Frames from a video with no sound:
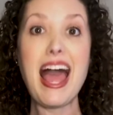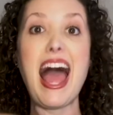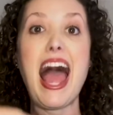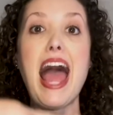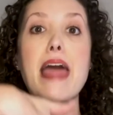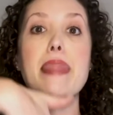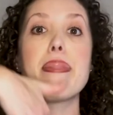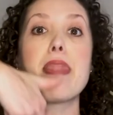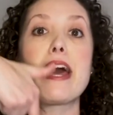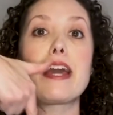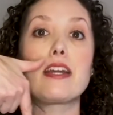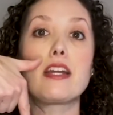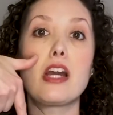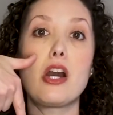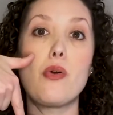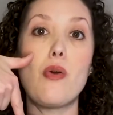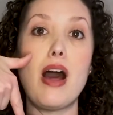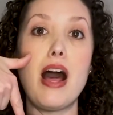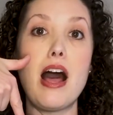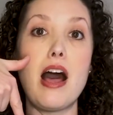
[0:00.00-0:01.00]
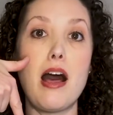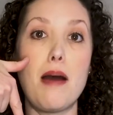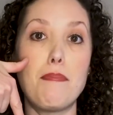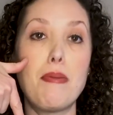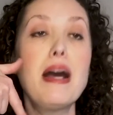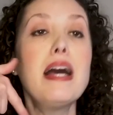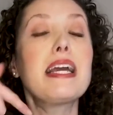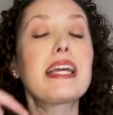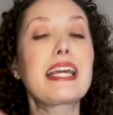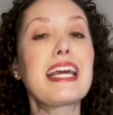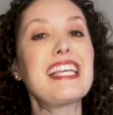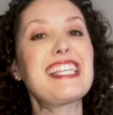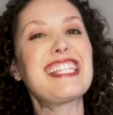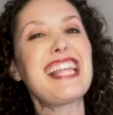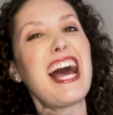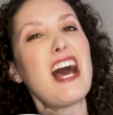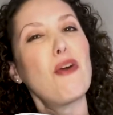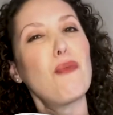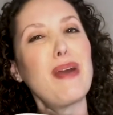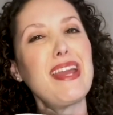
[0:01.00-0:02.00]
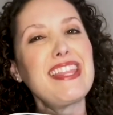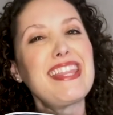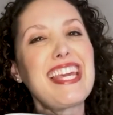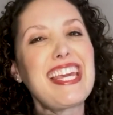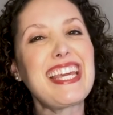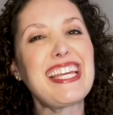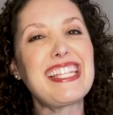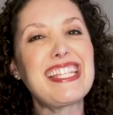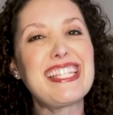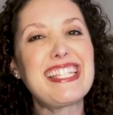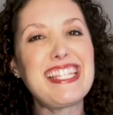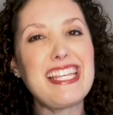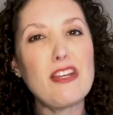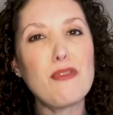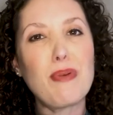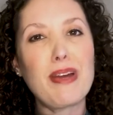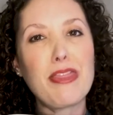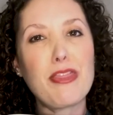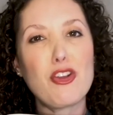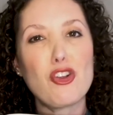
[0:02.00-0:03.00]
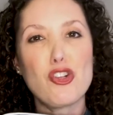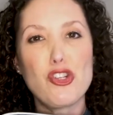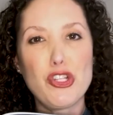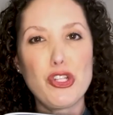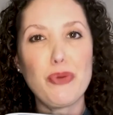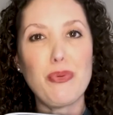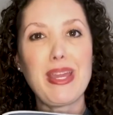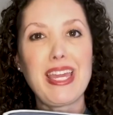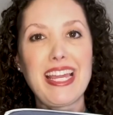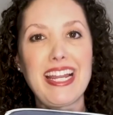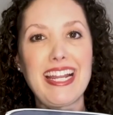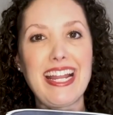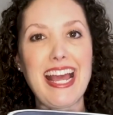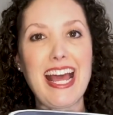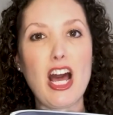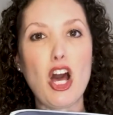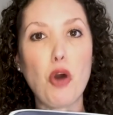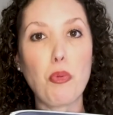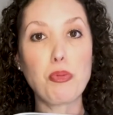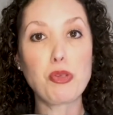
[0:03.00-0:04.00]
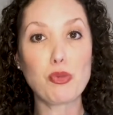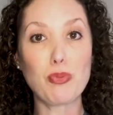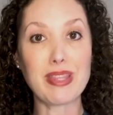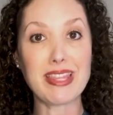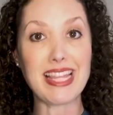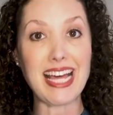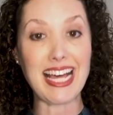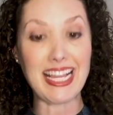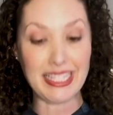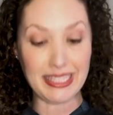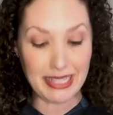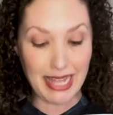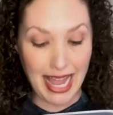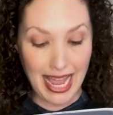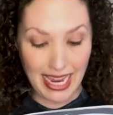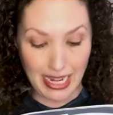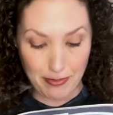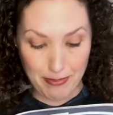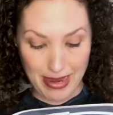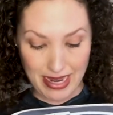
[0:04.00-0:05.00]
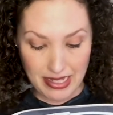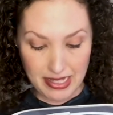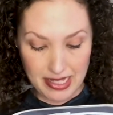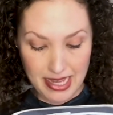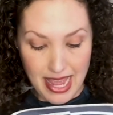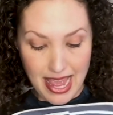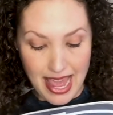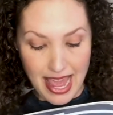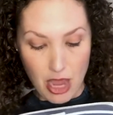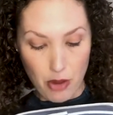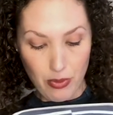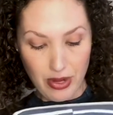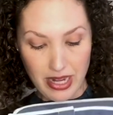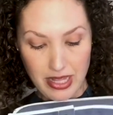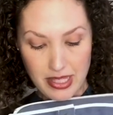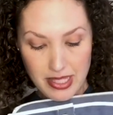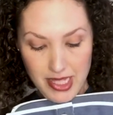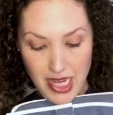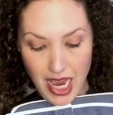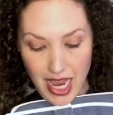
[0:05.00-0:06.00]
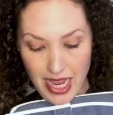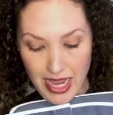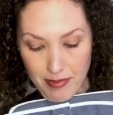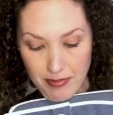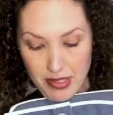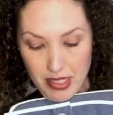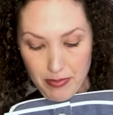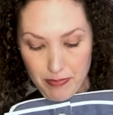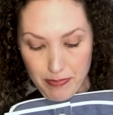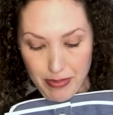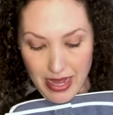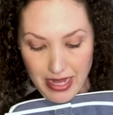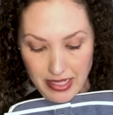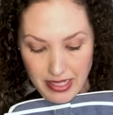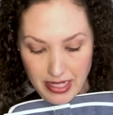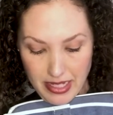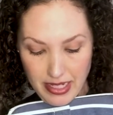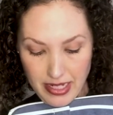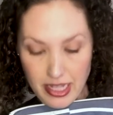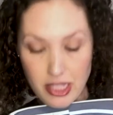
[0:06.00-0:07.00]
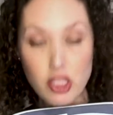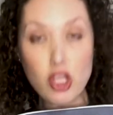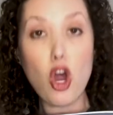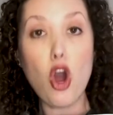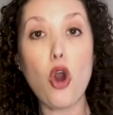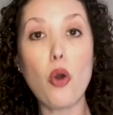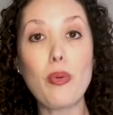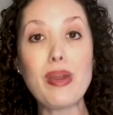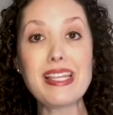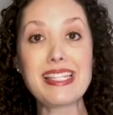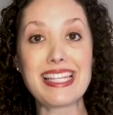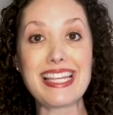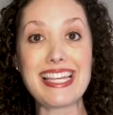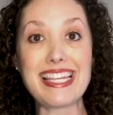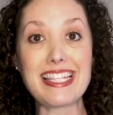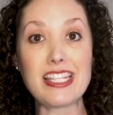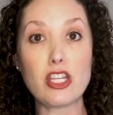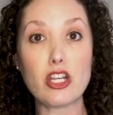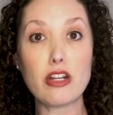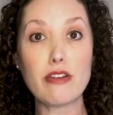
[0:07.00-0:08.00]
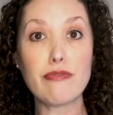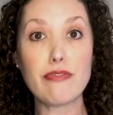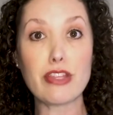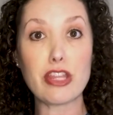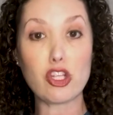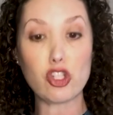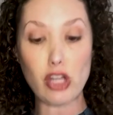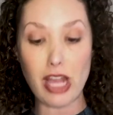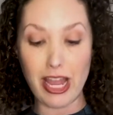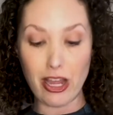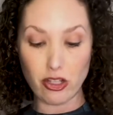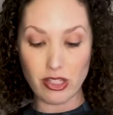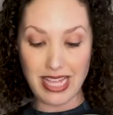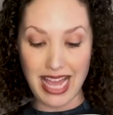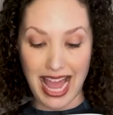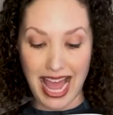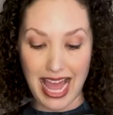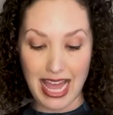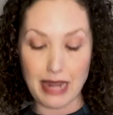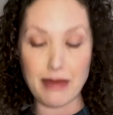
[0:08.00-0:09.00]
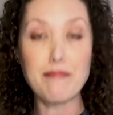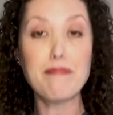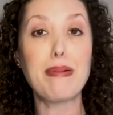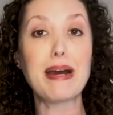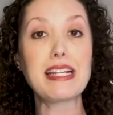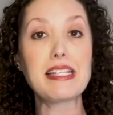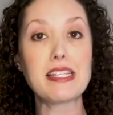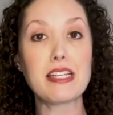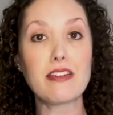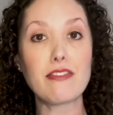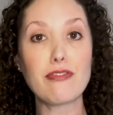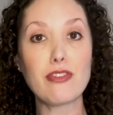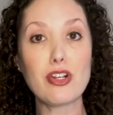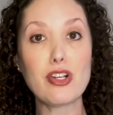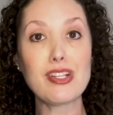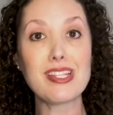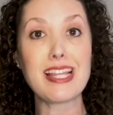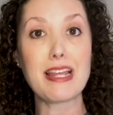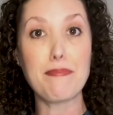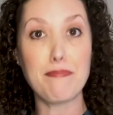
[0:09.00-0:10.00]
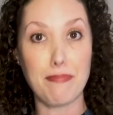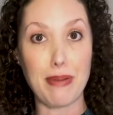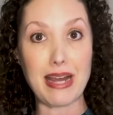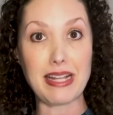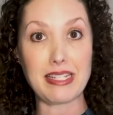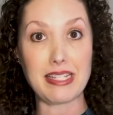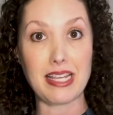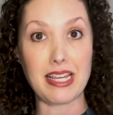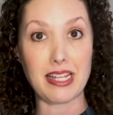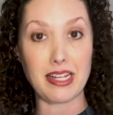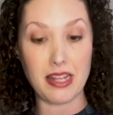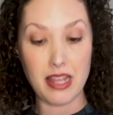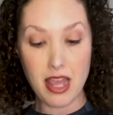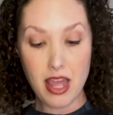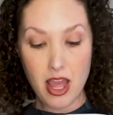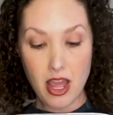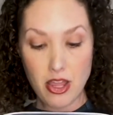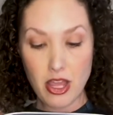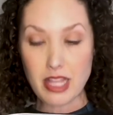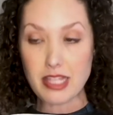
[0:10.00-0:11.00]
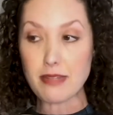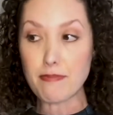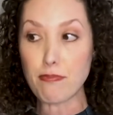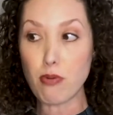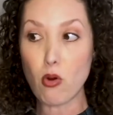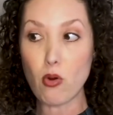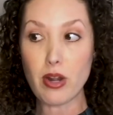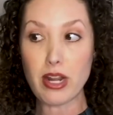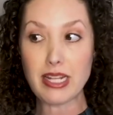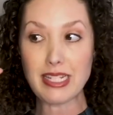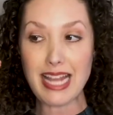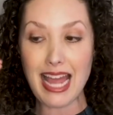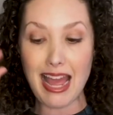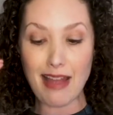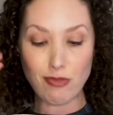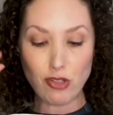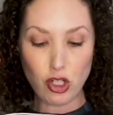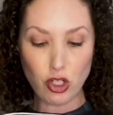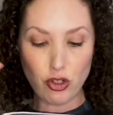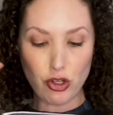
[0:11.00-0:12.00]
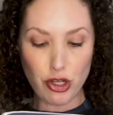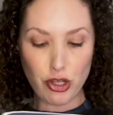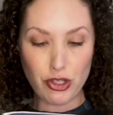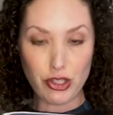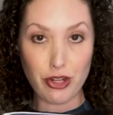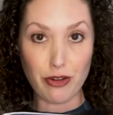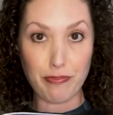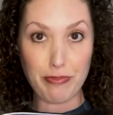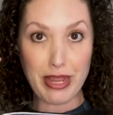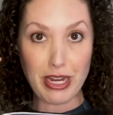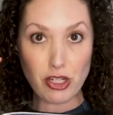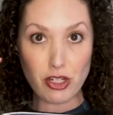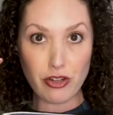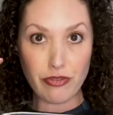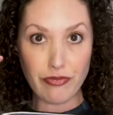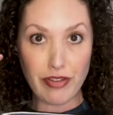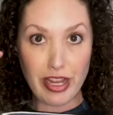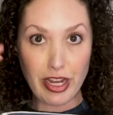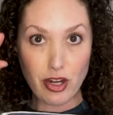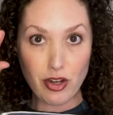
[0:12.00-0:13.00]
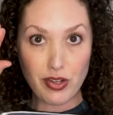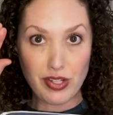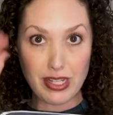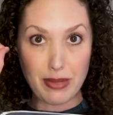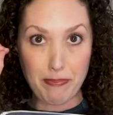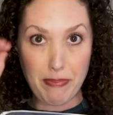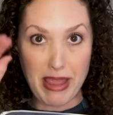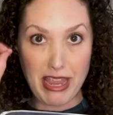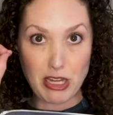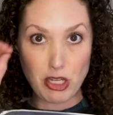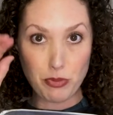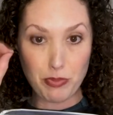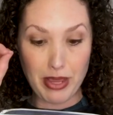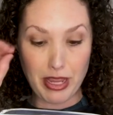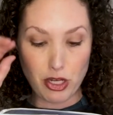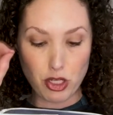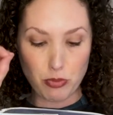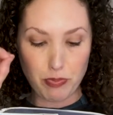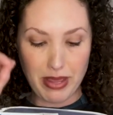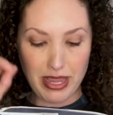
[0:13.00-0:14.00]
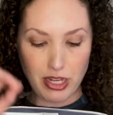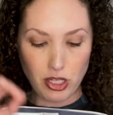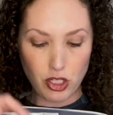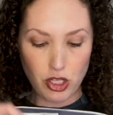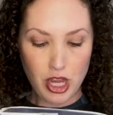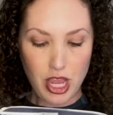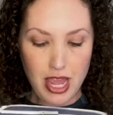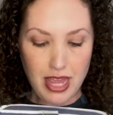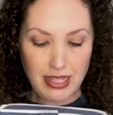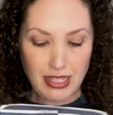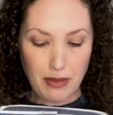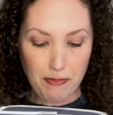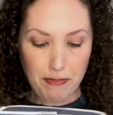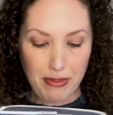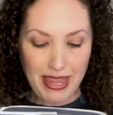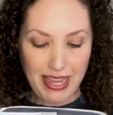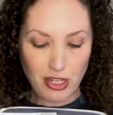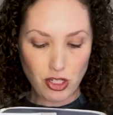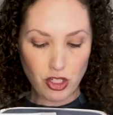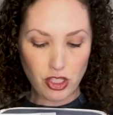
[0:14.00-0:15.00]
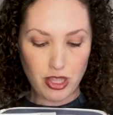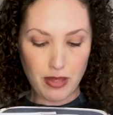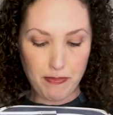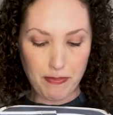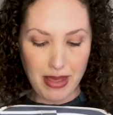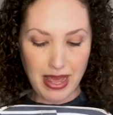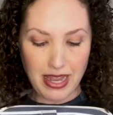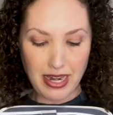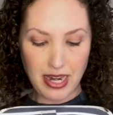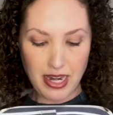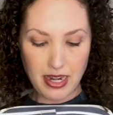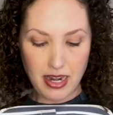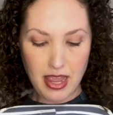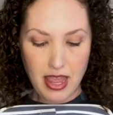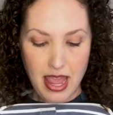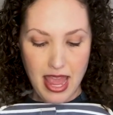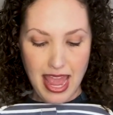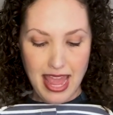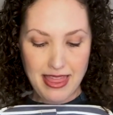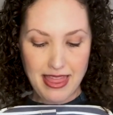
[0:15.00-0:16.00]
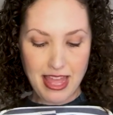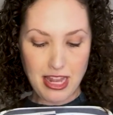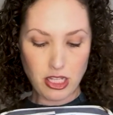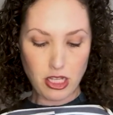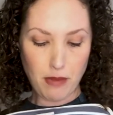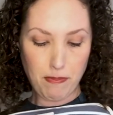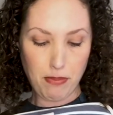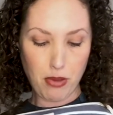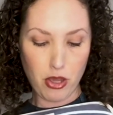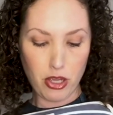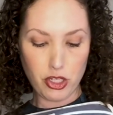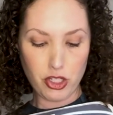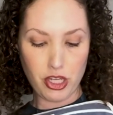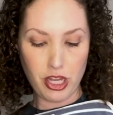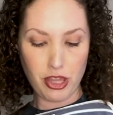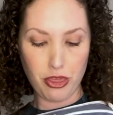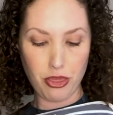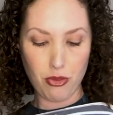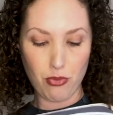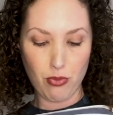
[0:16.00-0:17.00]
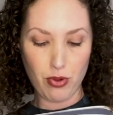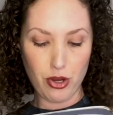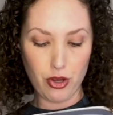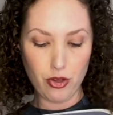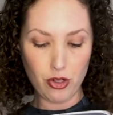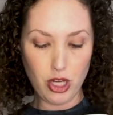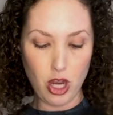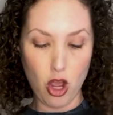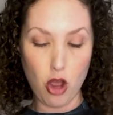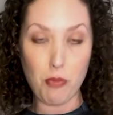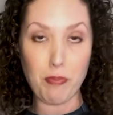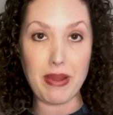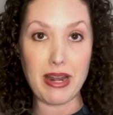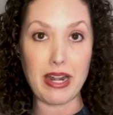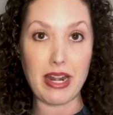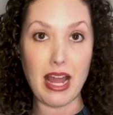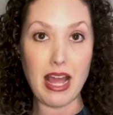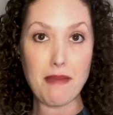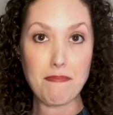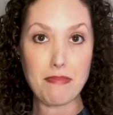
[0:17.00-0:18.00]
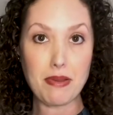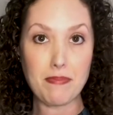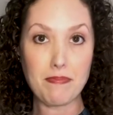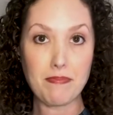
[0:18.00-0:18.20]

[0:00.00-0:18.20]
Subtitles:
and then go up, because that way they can see what they're doing and it helps with the alignment. And when it's time to button, it's always easier for the child to unbutton first than button. It's important to have children use their pincher fingers to pinch, to pinch the button, and then to push it through to open it up.